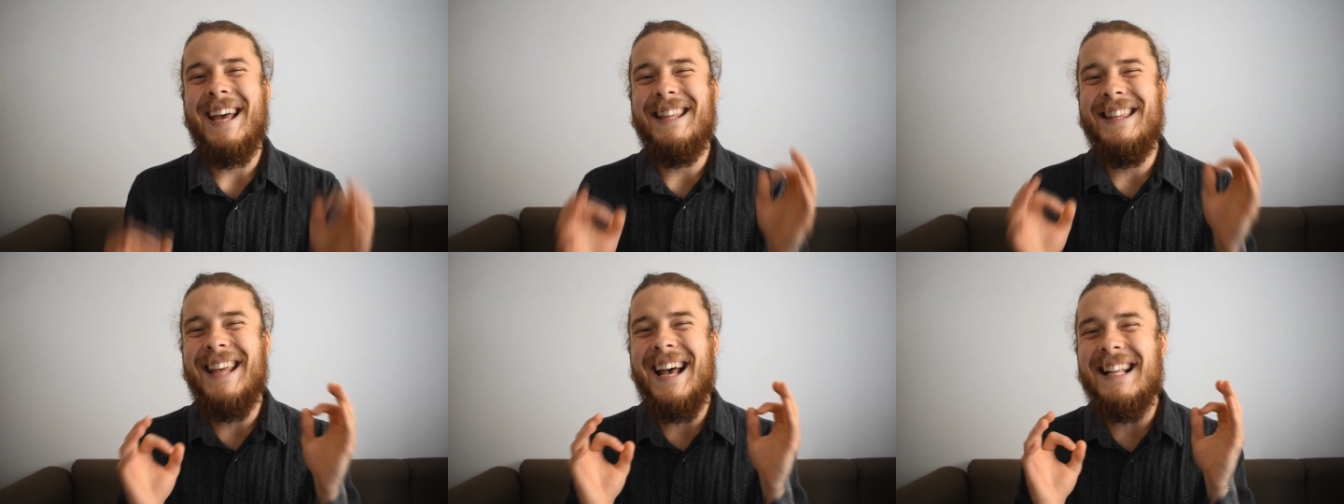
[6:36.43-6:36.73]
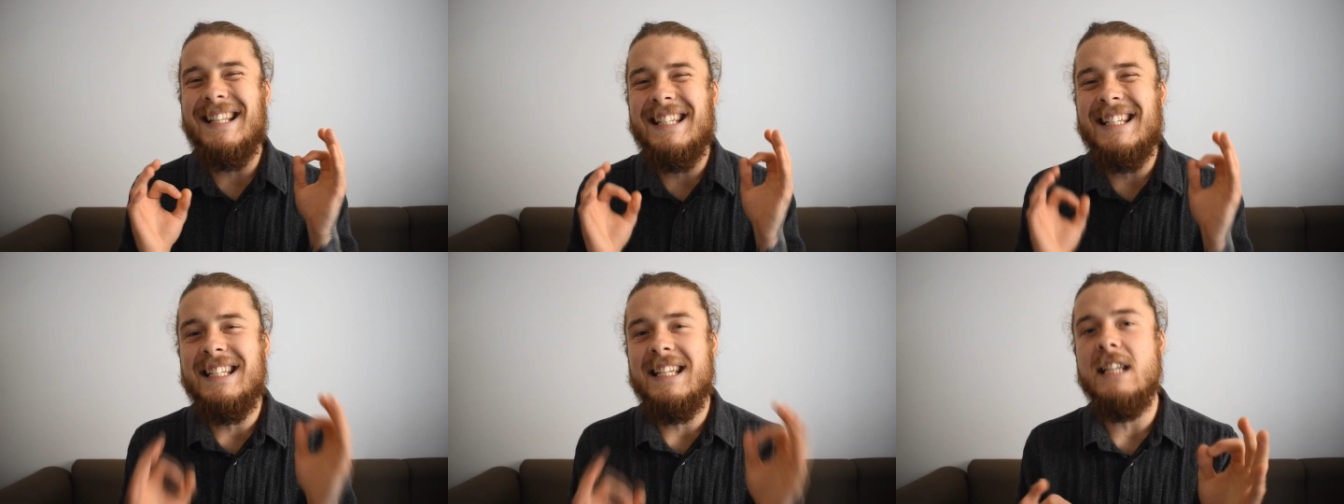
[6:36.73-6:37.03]
And
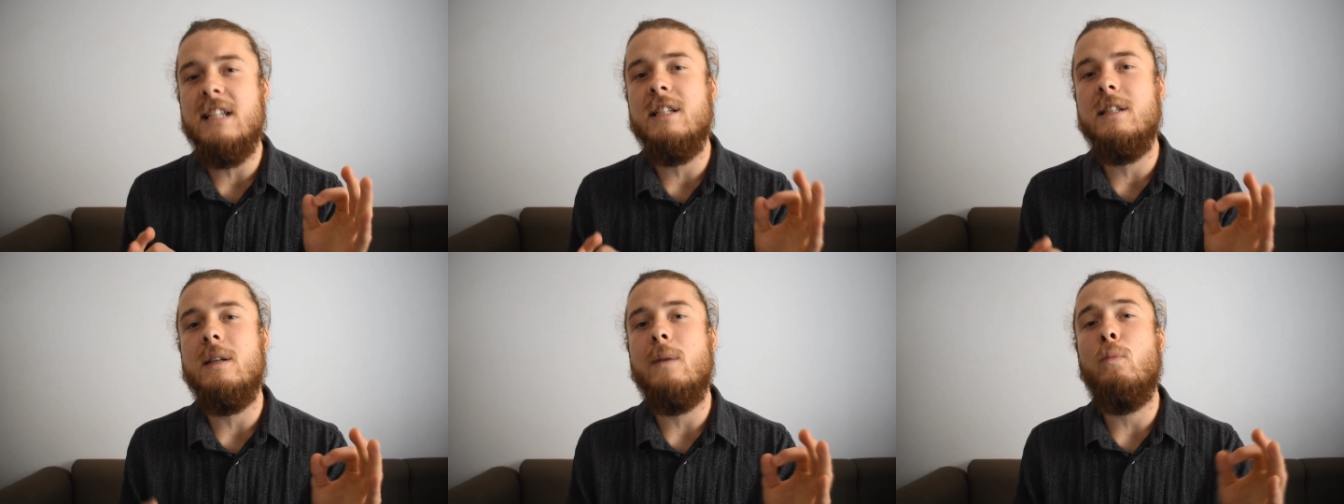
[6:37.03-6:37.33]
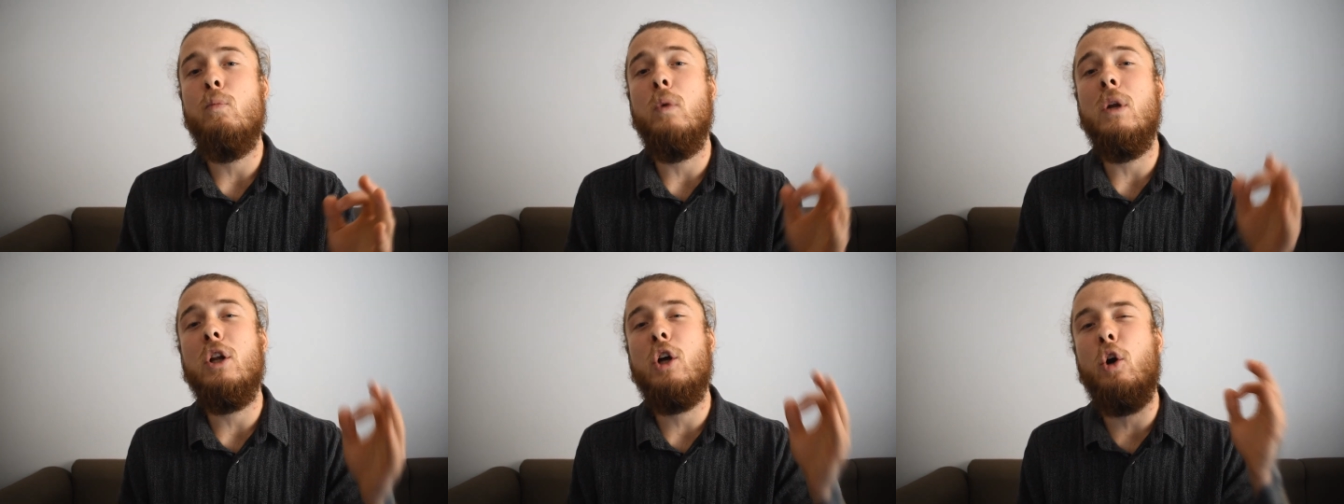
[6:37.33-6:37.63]
that
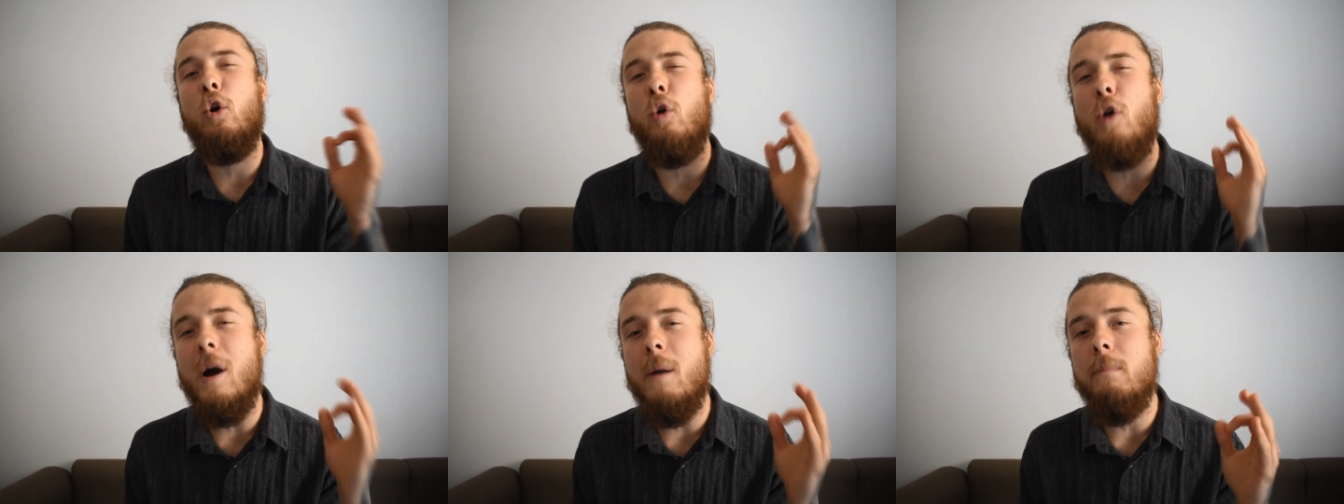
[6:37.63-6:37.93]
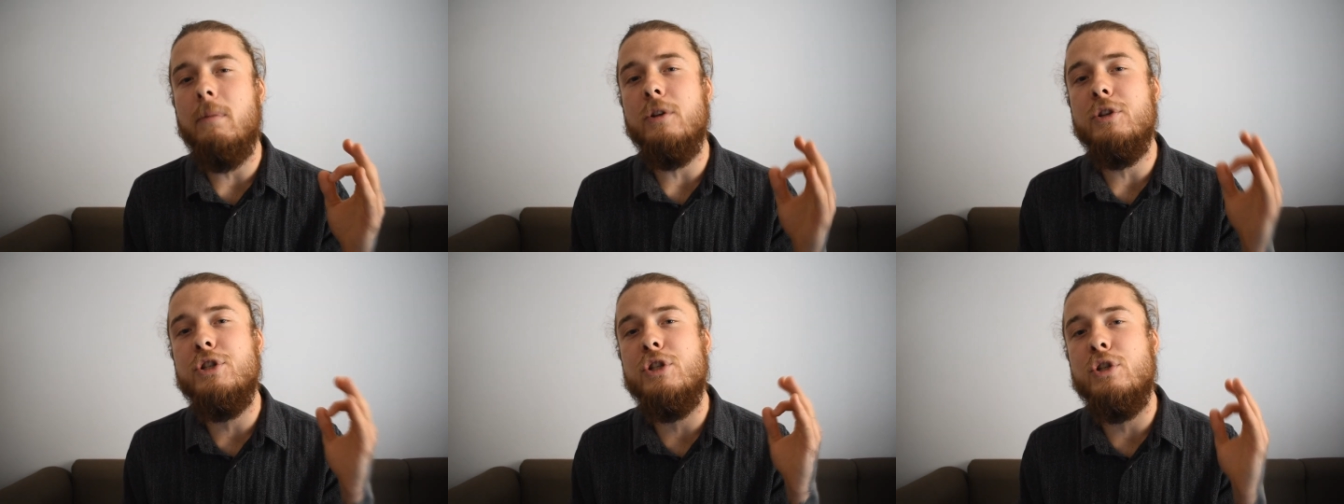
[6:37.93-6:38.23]
system will
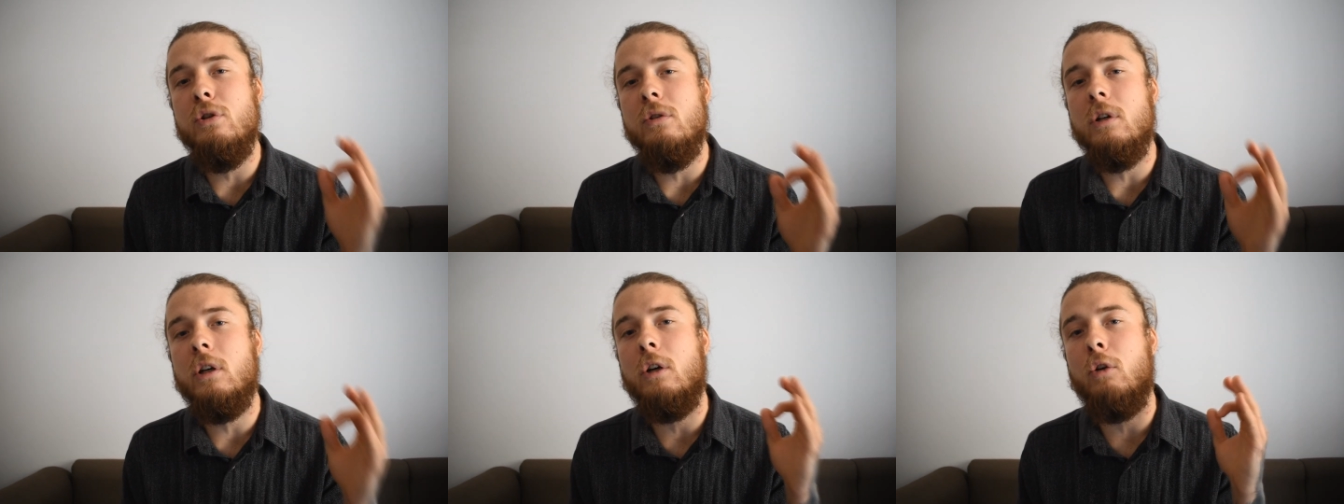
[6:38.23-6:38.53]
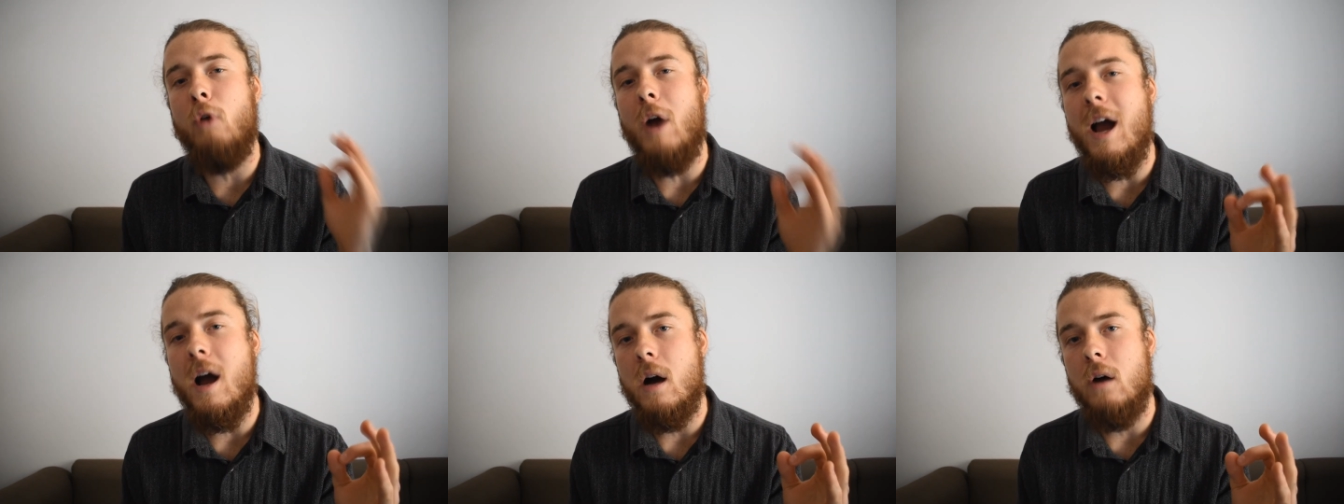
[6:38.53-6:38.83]
crumble to the
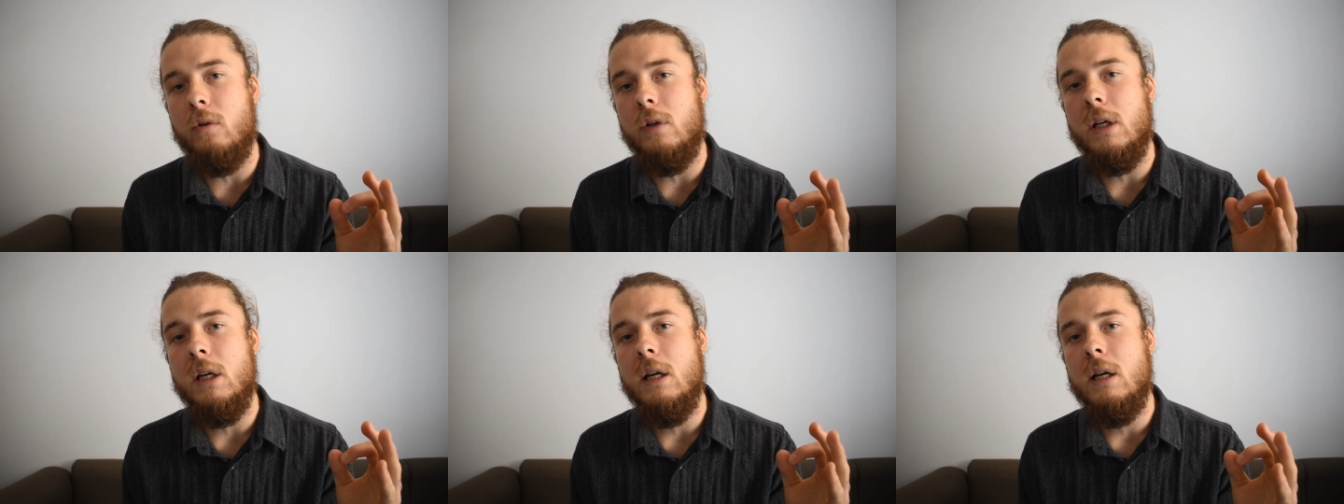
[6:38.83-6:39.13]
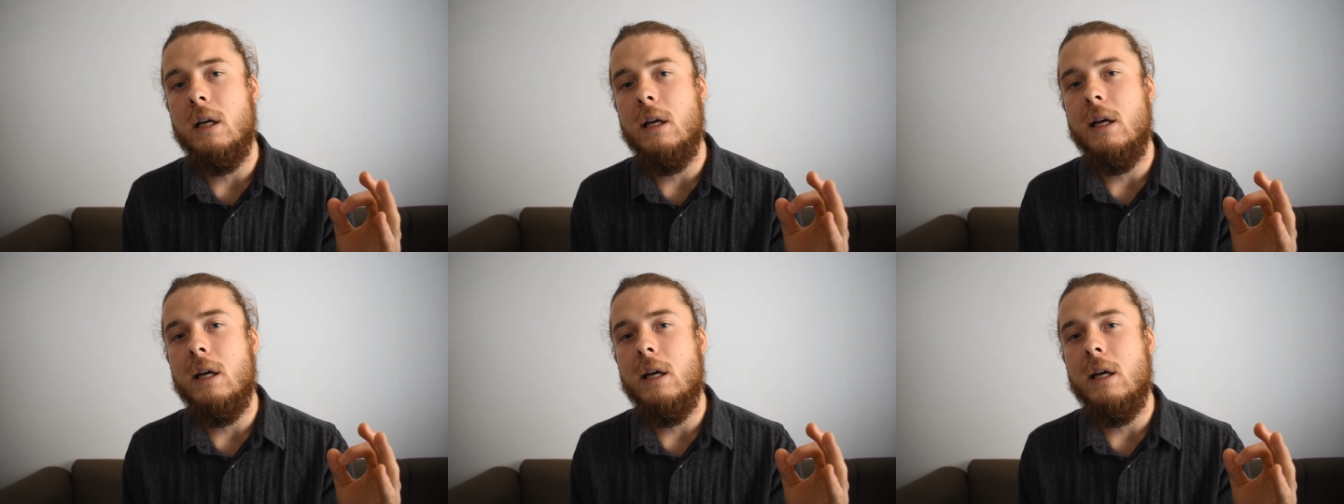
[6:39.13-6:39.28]
ground